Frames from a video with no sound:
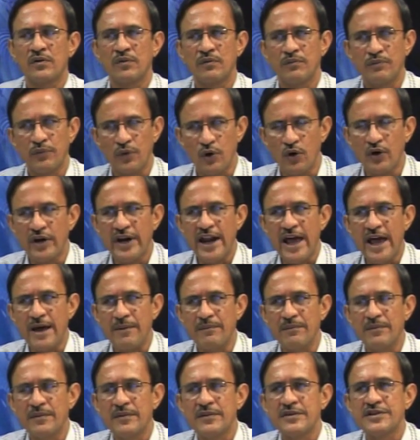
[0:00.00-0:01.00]

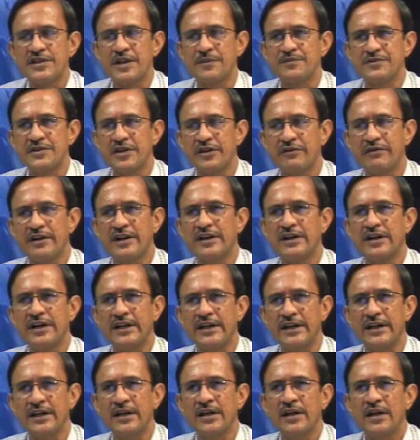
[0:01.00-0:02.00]
program
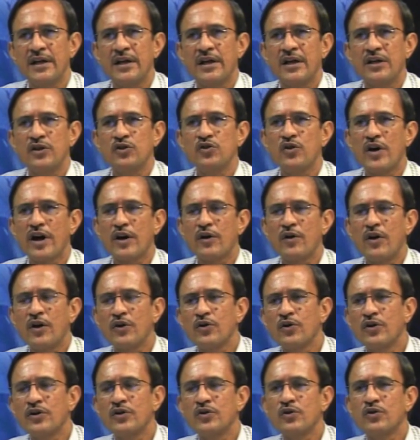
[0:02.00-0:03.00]
subsequently, you are not
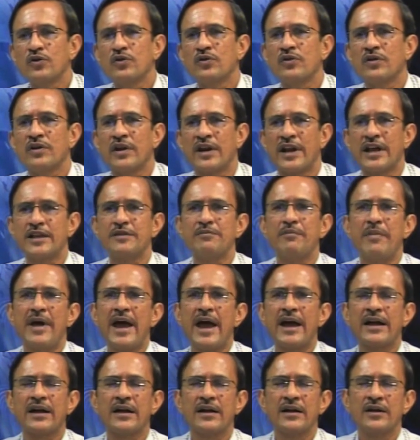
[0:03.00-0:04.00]
going to run
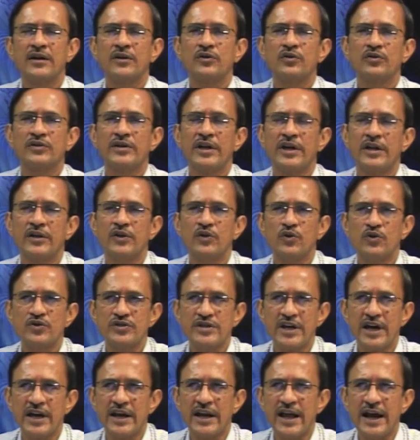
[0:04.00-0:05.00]
back to the
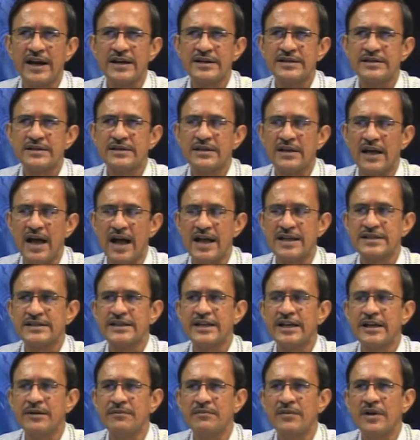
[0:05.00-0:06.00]
user and ask
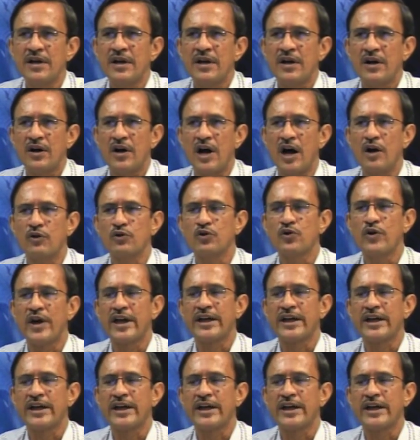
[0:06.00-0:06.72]
him, how do I